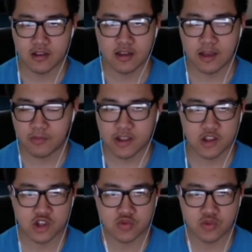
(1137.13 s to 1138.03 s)
I'm going
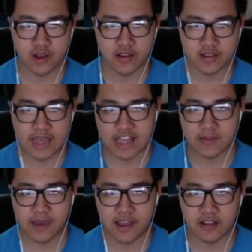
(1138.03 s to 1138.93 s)
to just run get
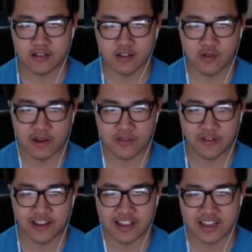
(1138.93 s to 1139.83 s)
command, quite
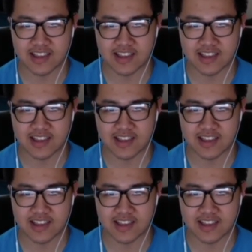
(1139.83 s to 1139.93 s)
frankly, because I